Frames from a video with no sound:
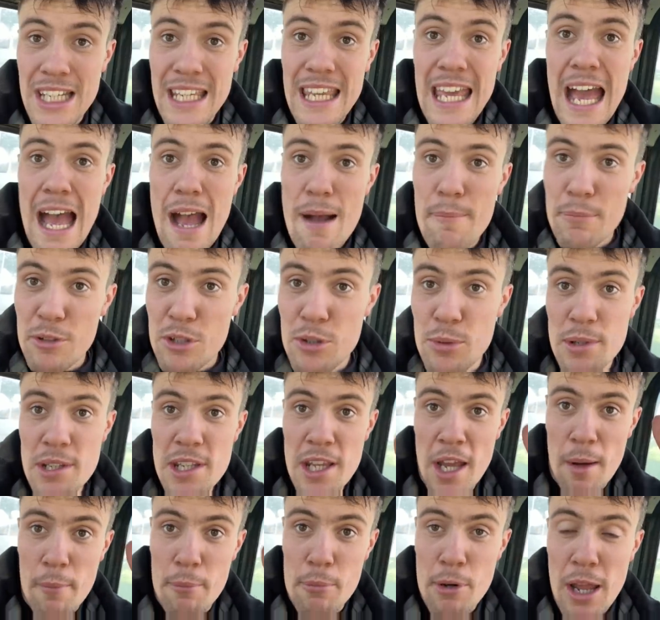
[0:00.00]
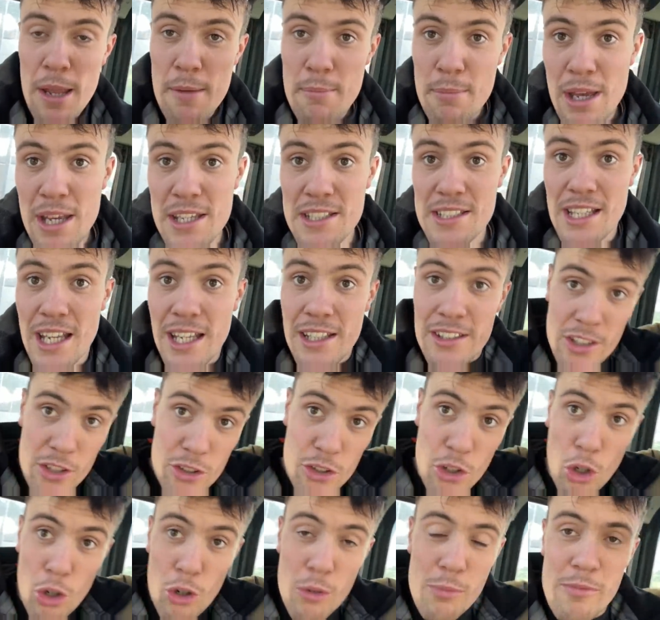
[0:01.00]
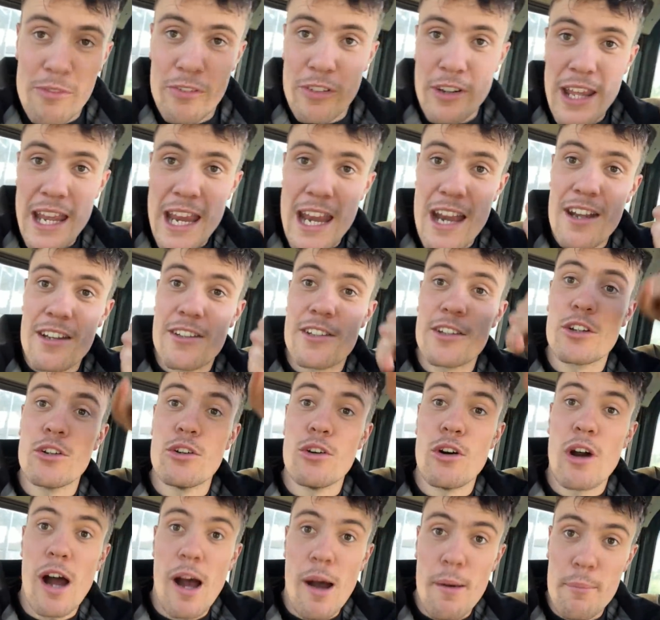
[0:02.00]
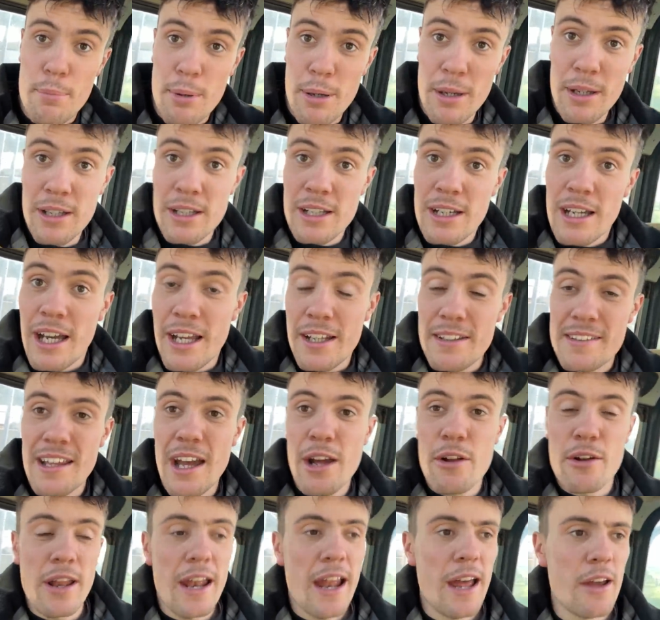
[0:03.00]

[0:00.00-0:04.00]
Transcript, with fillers: gap between the upright bits and the dome for the air to go up and down and